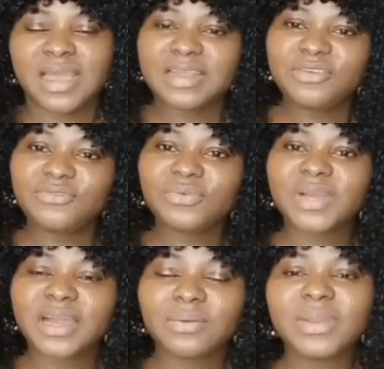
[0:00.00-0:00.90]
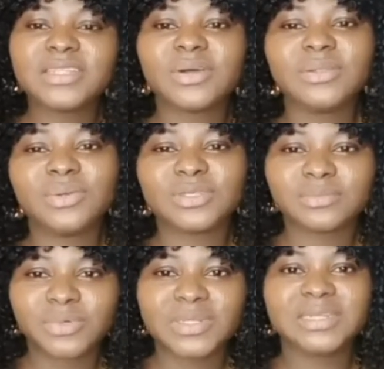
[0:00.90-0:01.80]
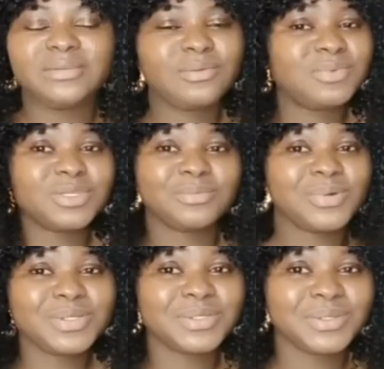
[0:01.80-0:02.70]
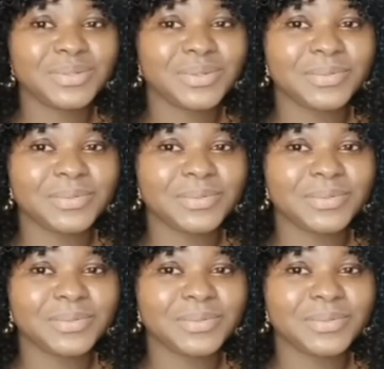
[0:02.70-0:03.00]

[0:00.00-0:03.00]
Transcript: And if you calculate all those money, not be smart,